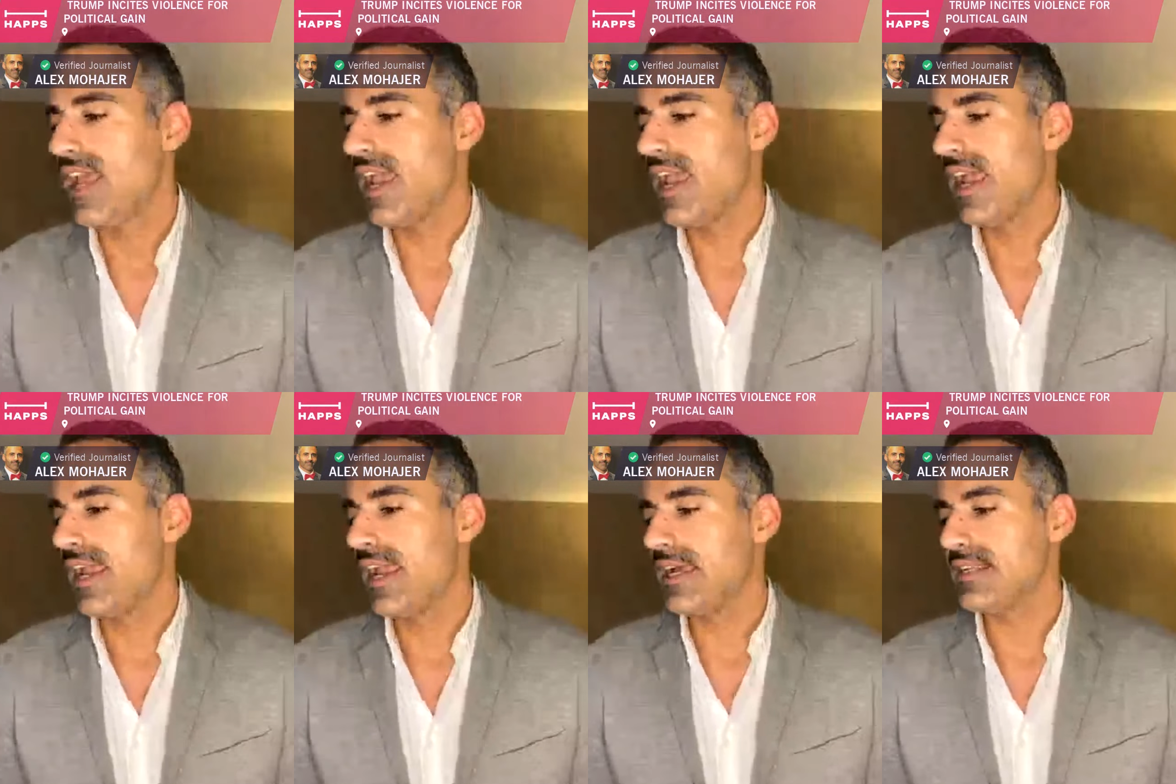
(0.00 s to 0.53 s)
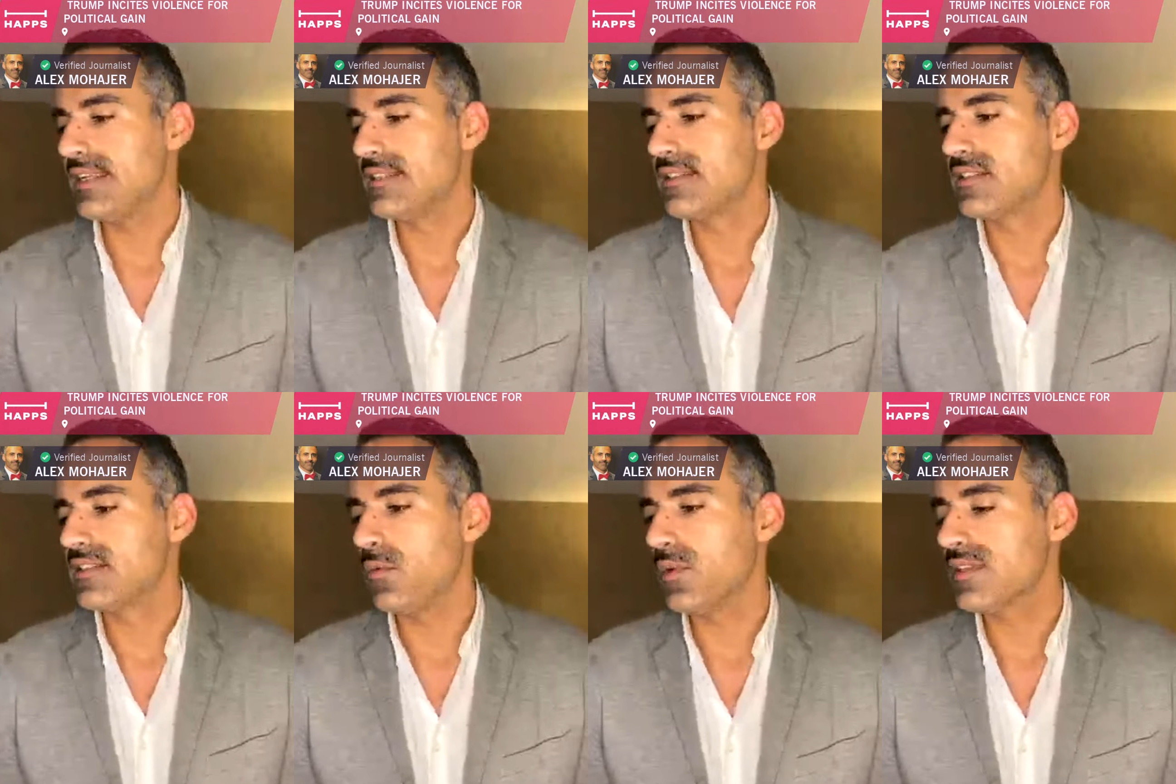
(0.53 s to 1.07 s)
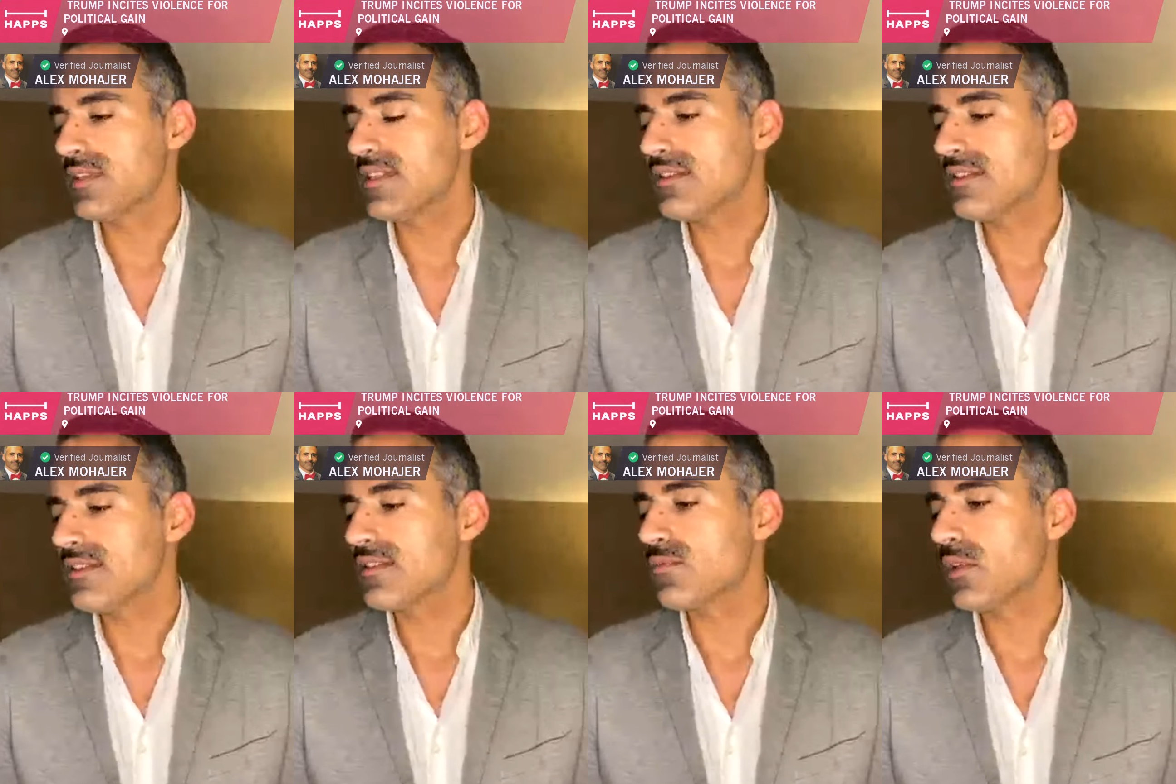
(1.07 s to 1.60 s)
And so what this
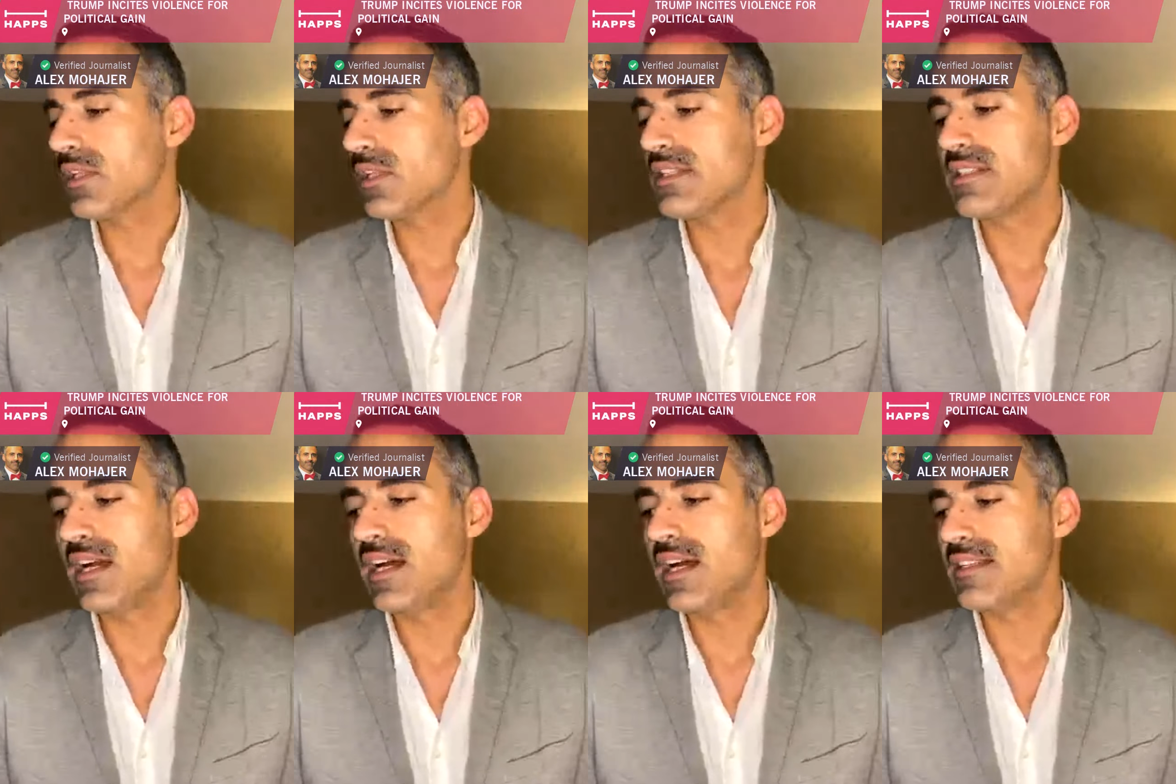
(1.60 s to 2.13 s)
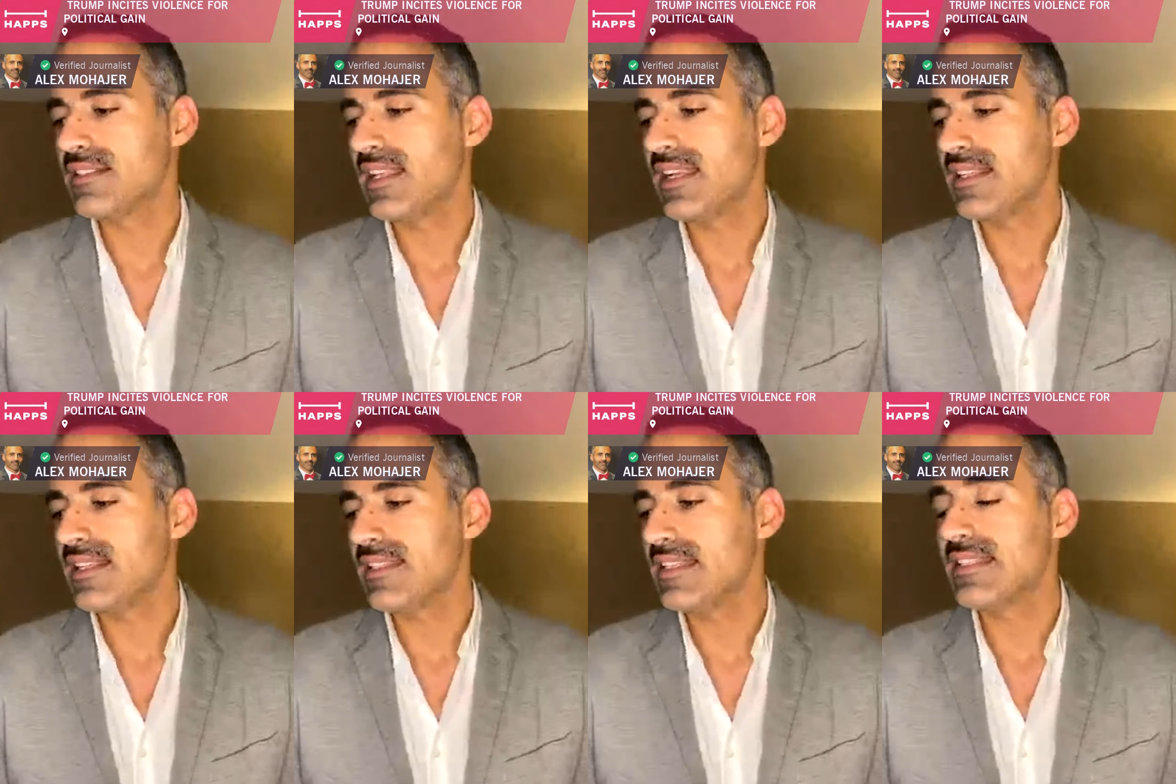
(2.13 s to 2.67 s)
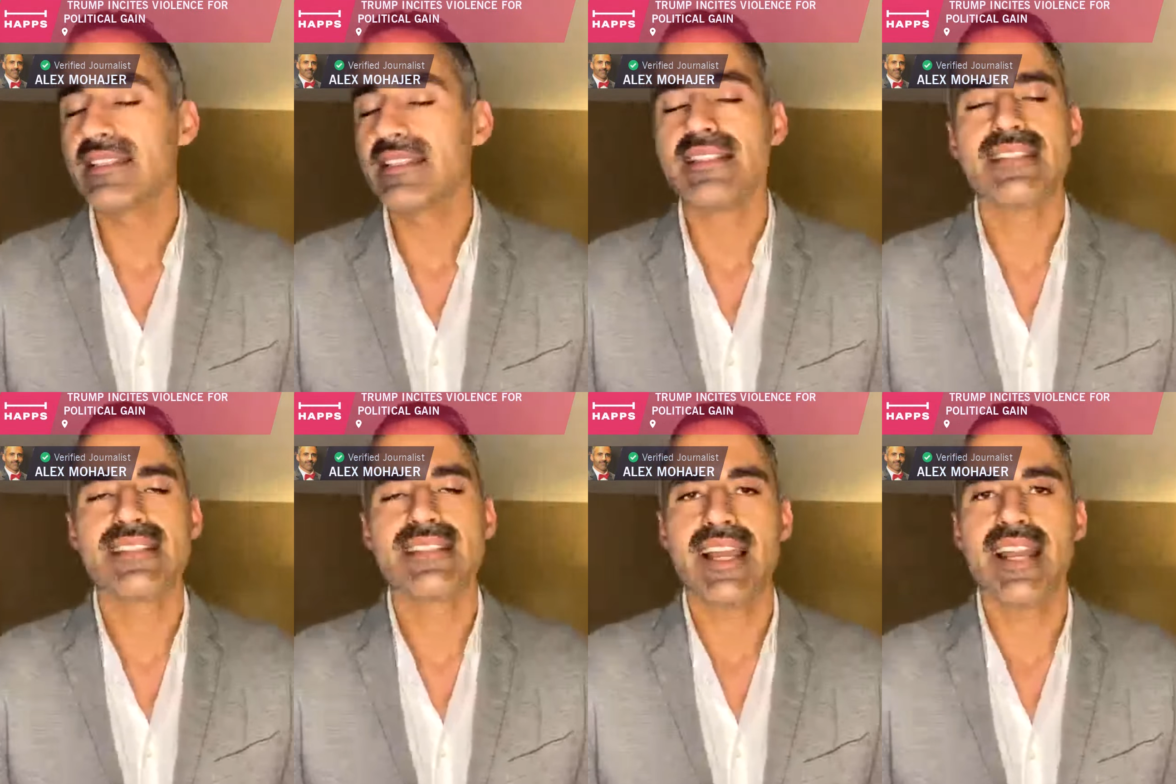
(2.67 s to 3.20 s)
has really done is that it has
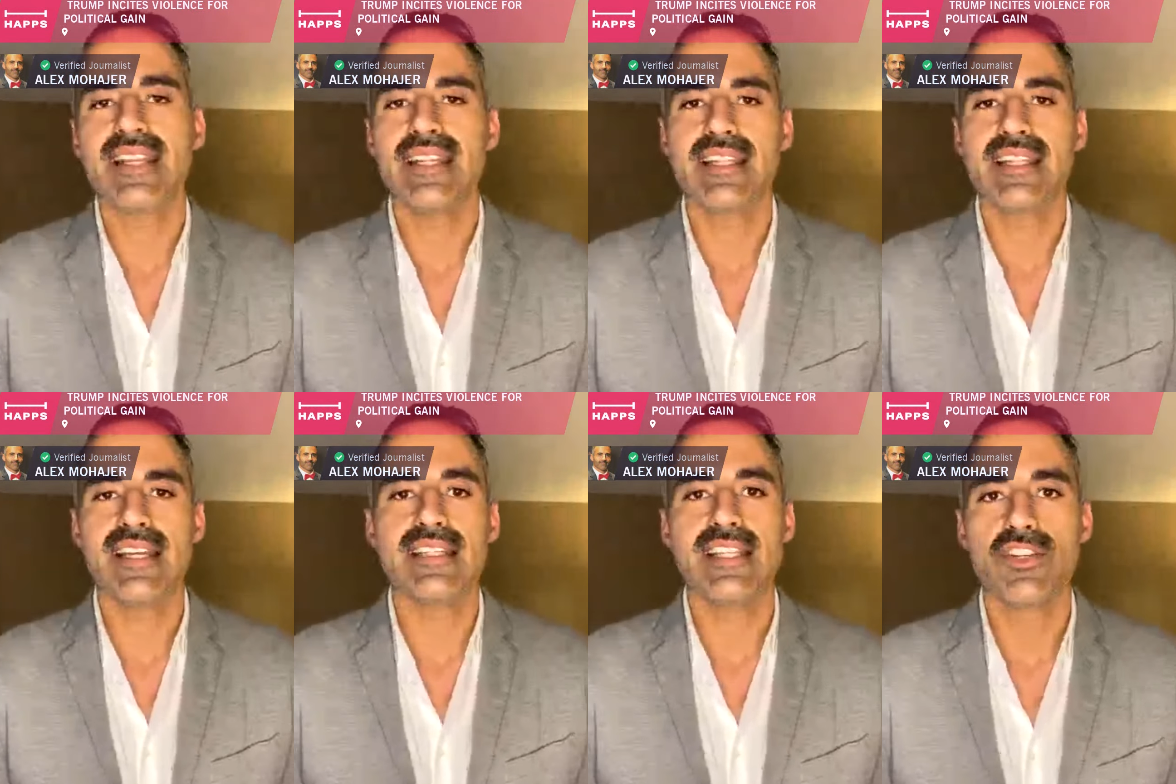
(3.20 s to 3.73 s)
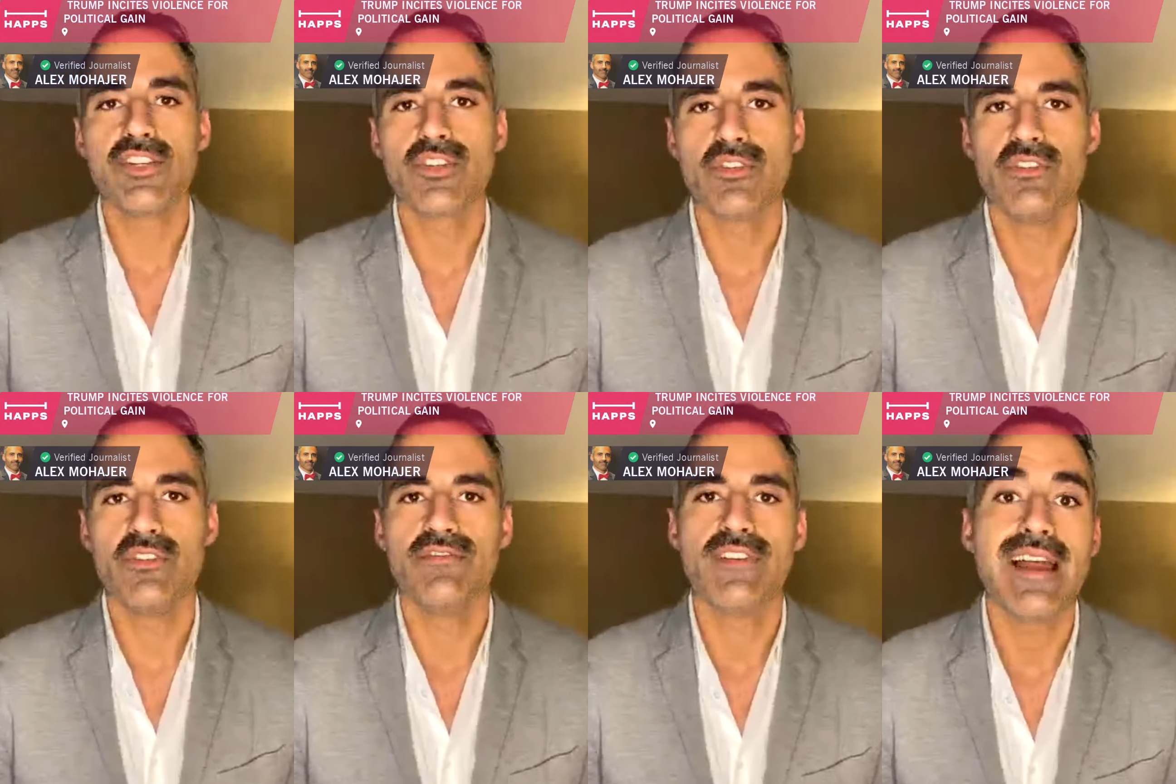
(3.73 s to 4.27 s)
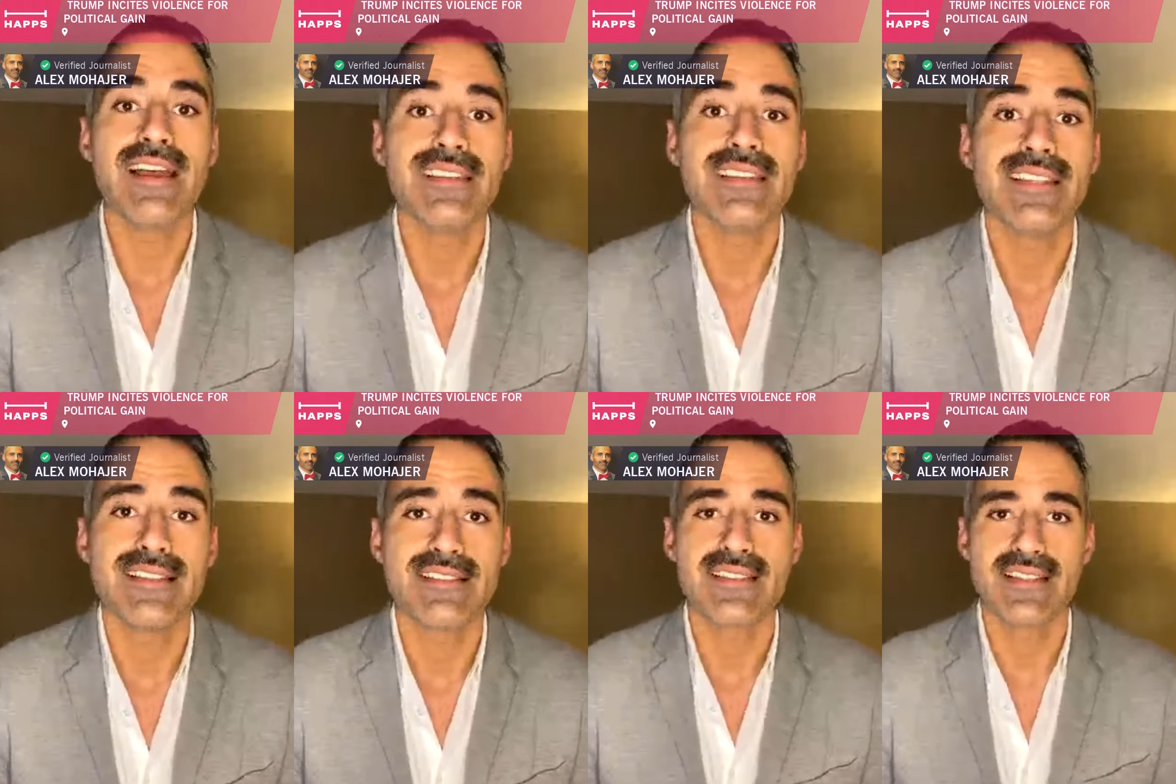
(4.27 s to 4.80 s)
incited additional
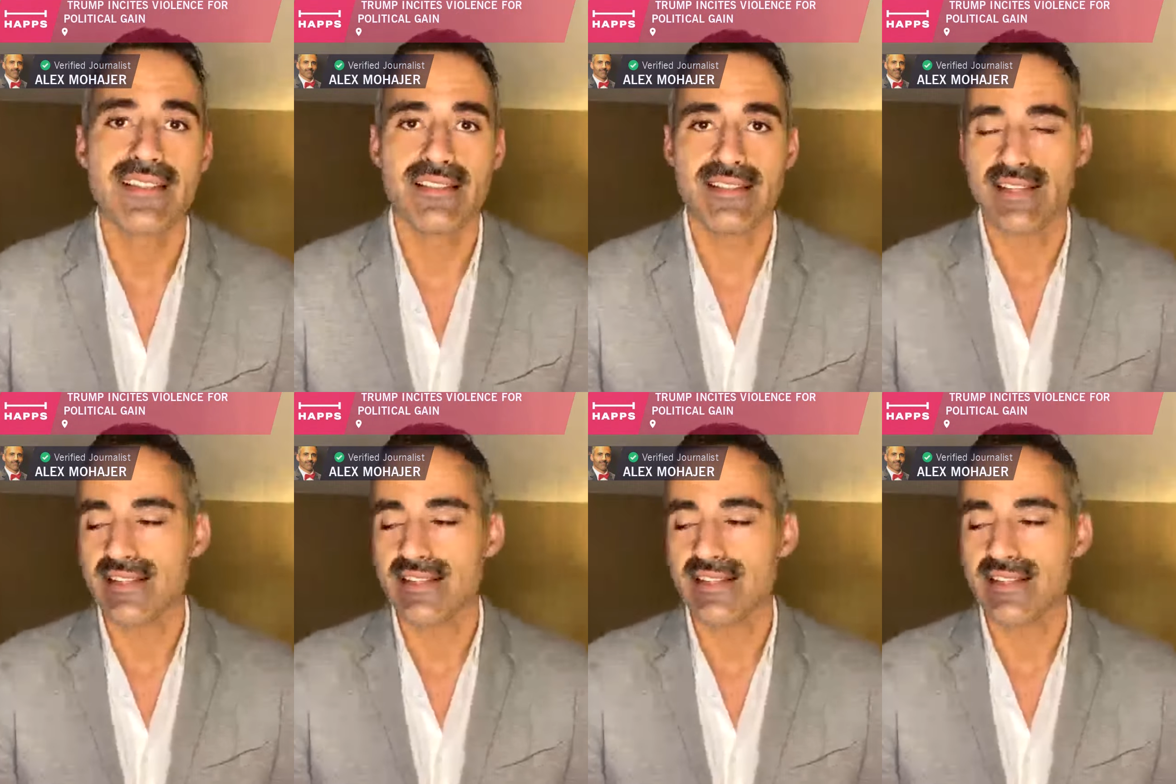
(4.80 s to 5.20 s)
violence in these